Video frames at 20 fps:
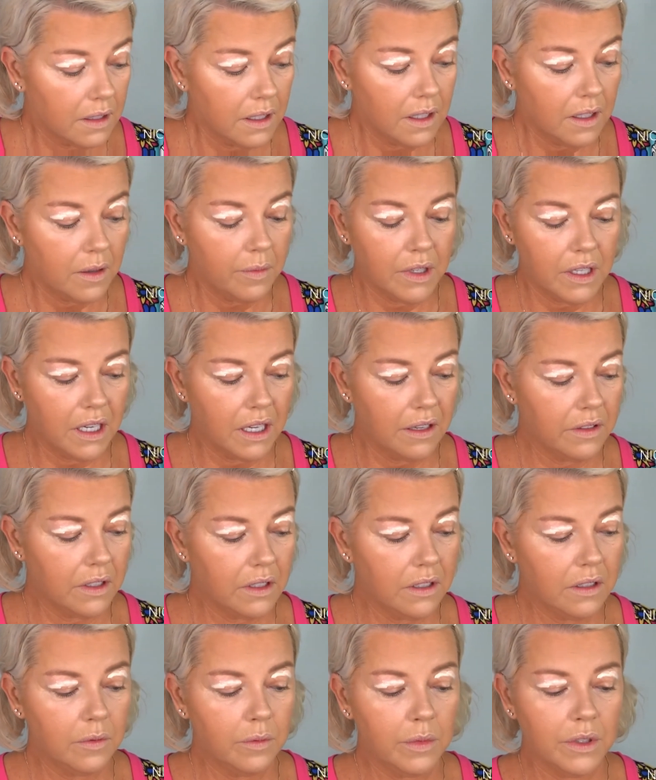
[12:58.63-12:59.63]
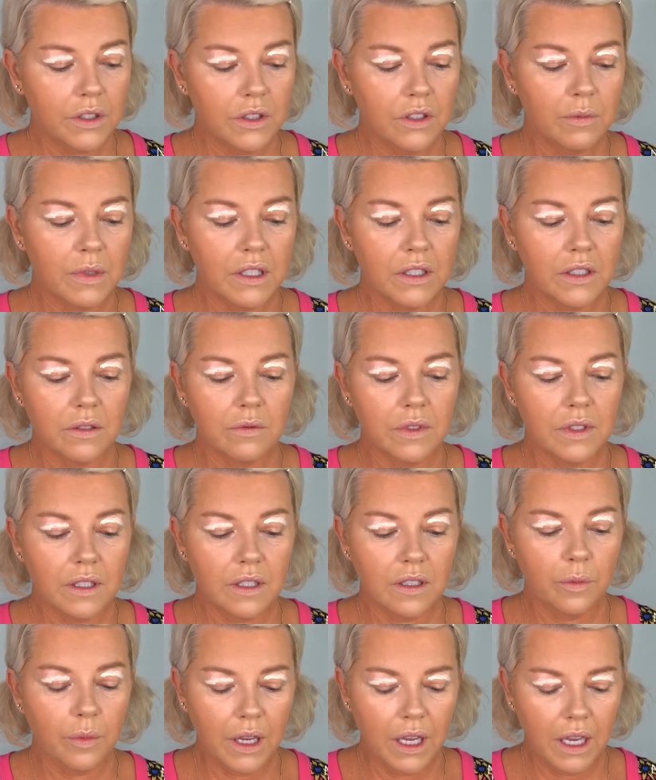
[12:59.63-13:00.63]
I might have a little bit too much, I'm just
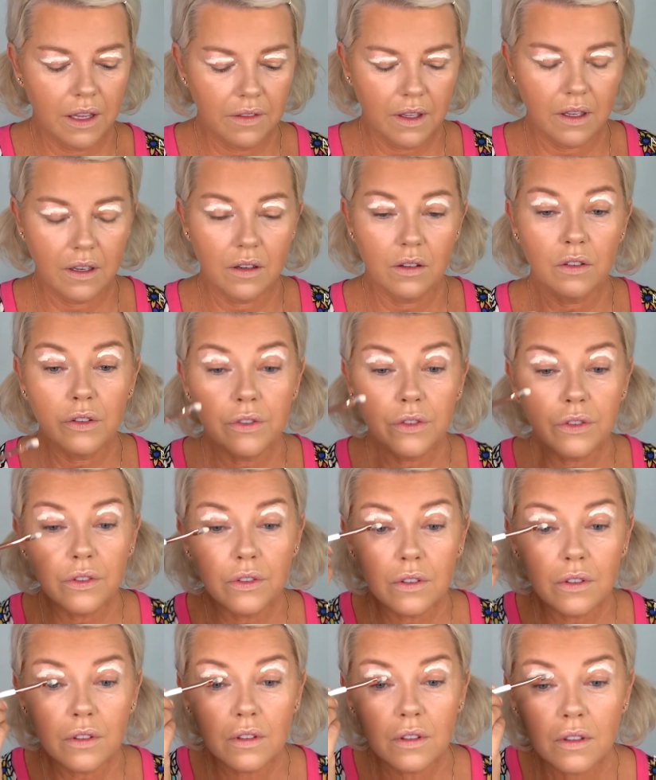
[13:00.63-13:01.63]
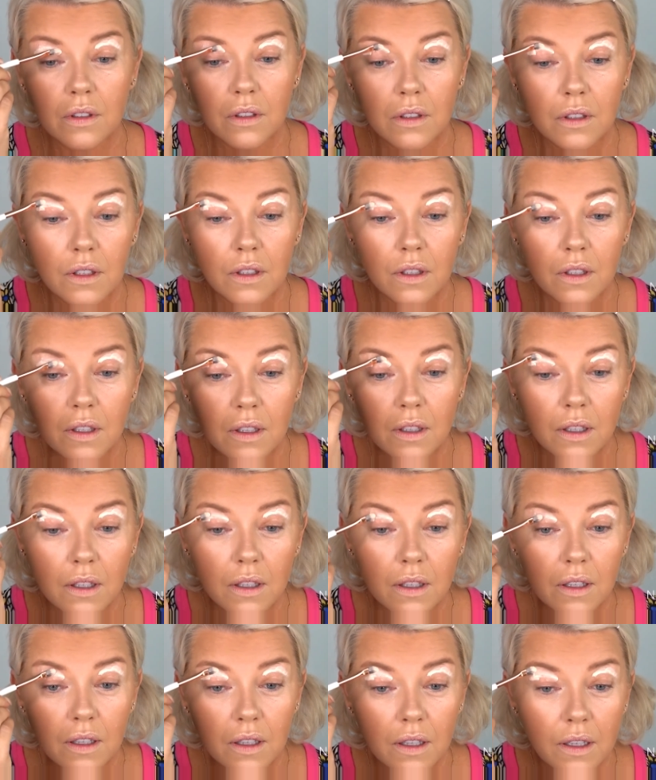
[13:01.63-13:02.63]
going to pat that off.
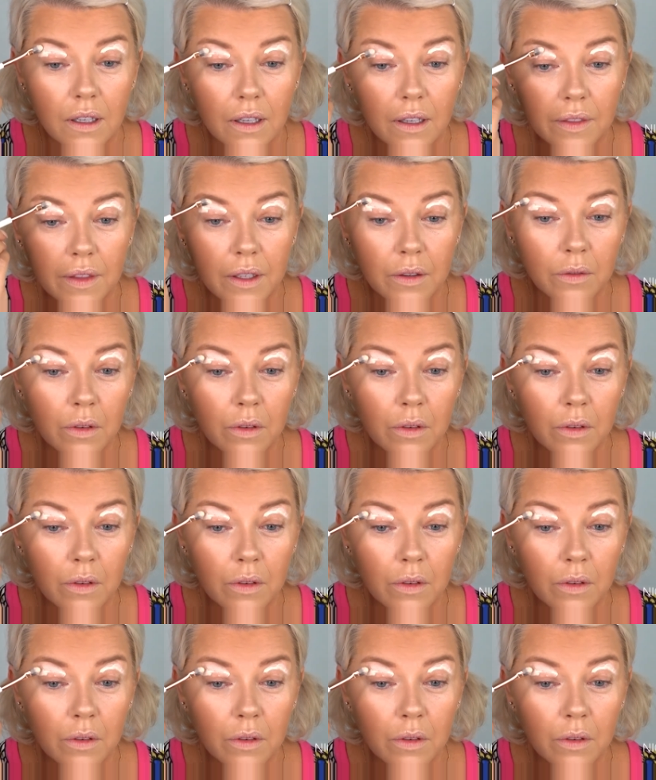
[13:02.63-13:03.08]
And then